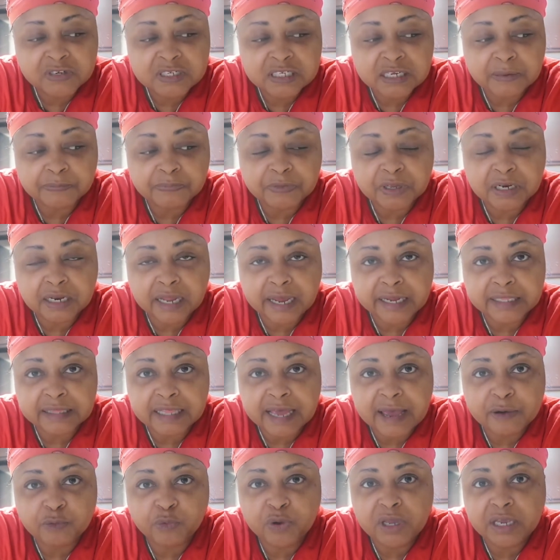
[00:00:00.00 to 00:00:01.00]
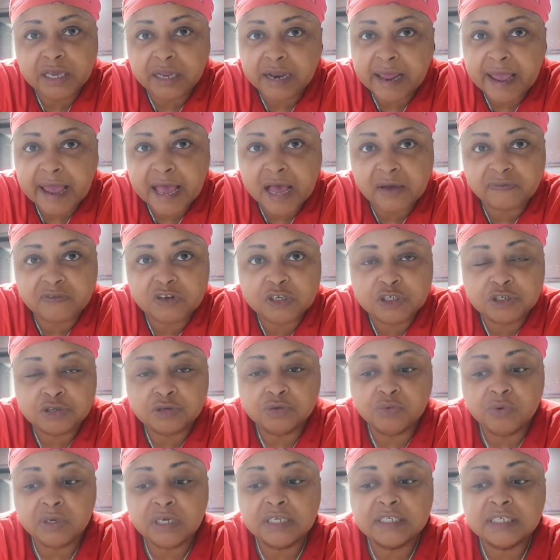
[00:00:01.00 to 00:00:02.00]
something like that, week and a half to
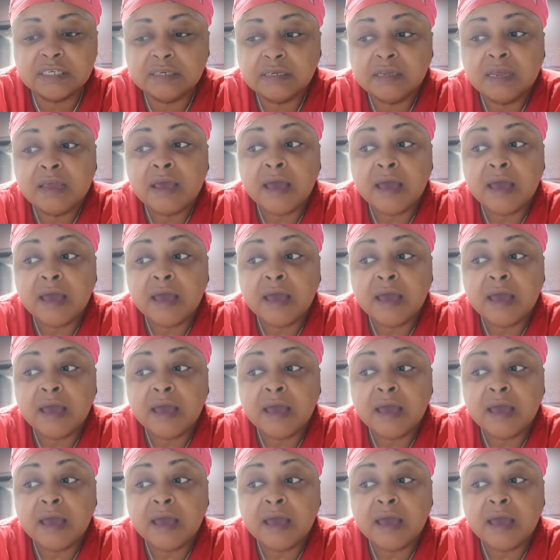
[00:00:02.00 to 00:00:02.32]
two weeks